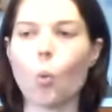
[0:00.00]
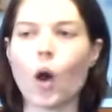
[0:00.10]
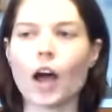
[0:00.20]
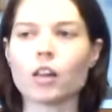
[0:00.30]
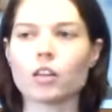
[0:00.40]

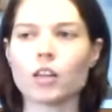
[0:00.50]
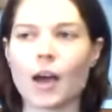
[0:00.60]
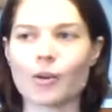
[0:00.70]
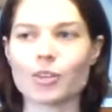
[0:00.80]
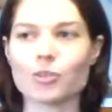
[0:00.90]
while
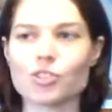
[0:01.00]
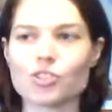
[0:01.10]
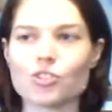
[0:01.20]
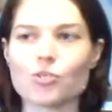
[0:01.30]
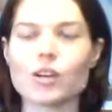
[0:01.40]
allowing you to
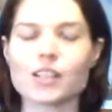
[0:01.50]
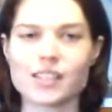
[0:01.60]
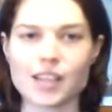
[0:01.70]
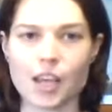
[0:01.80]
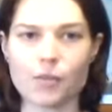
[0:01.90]
do a
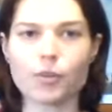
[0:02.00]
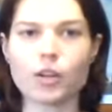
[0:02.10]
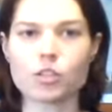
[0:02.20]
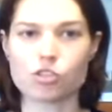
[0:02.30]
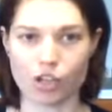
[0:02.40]
safe
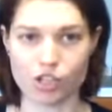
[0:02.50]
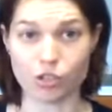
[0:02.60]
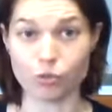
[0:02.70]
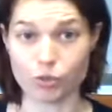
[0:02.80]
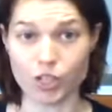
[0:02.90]

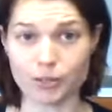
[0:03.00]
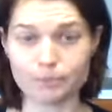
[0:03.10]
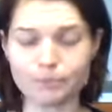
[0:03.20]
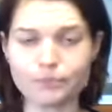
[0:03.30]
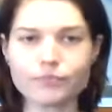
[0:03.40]
stretching routine.
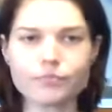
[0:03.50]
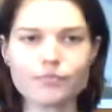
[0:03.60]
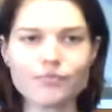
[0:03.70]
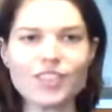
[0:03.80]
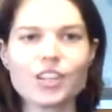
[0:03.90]

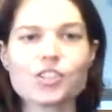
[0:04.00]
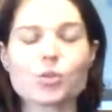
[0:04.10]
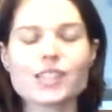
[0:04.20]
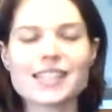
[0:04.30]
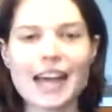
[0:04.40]

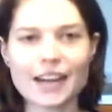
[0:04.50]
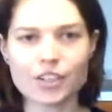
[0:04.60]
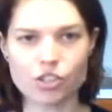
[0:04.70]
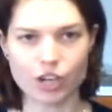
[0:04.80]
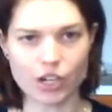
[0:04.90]
So
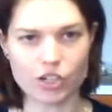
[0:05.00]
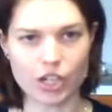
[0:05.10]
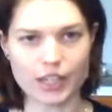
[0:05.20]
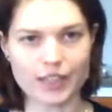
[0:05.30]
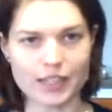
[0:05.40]
static
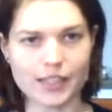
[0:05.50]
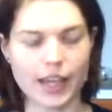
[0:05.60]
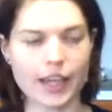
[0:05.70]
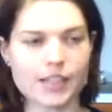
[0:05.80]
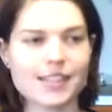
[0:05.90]
stretching, in this
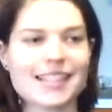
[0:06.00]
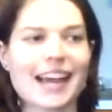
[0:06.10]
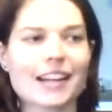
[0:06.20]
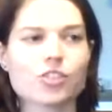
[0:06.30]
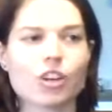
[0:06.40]
case,
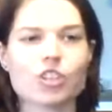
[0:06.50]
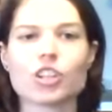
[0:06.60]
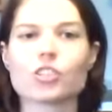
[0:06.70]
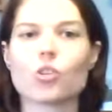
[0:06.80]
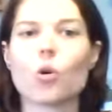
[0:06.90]
static
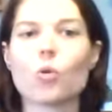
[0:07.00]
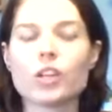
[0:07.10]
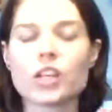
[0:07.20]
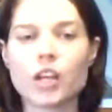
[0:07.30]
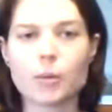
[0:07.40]
stretching is
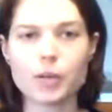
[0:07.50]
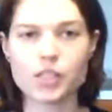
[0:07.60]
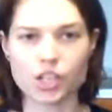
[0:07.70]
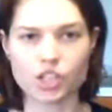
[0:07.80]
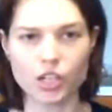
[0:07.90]
holding a
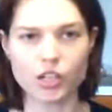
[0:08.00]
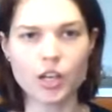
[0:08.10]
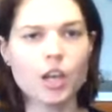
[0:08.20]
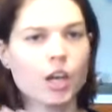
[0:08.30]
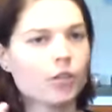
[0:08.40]
position
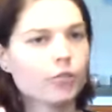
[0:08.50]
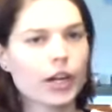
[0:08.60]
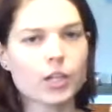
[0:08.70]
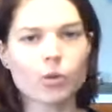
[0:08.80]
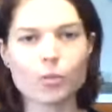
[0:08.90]
for
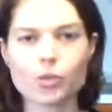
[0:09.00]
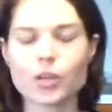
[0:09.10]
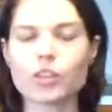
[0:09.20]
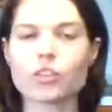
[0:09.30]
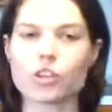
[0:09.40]
anywhere
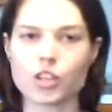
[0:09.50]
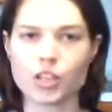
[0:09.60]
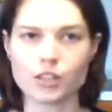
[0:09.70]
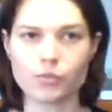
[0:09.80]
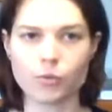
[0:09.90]
between
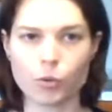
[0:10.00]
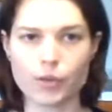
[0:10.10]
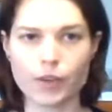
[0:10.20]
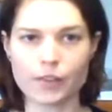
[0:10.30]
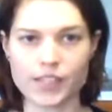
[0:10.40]
30 and
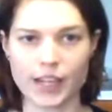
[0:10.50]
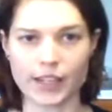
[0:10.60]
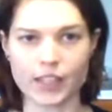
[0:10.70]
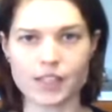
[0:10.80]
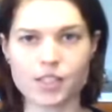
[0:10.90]
45
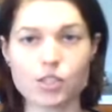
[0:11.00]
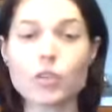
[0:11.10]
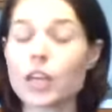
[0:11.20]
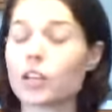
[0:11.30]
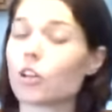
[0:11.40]
seconds. You
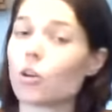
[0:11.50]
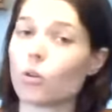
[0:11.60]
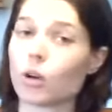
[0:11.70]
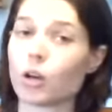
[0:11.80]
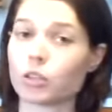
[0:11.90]
can
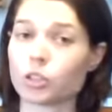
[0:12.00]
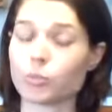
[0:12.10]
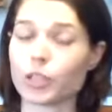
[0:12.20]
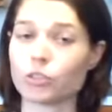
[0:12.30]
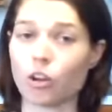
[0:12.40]
go a little
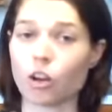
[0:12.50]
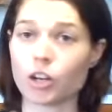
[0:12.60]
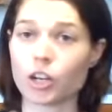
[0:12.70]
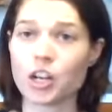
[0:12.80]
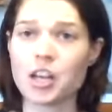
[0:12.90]
bit
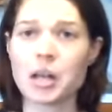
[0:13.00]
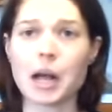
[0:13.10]
longer.